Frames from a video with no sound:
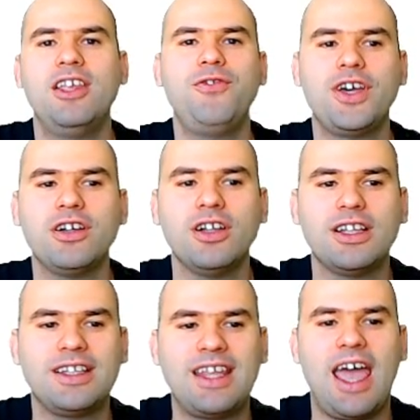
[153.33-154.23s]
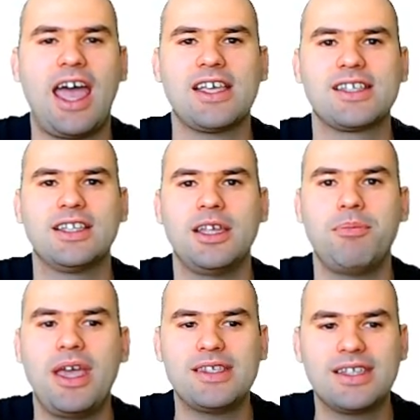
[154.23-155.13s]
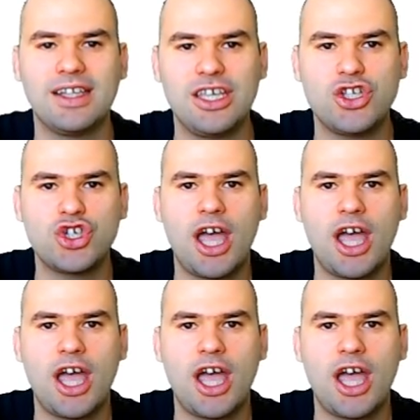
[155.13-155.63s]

difficult task that basically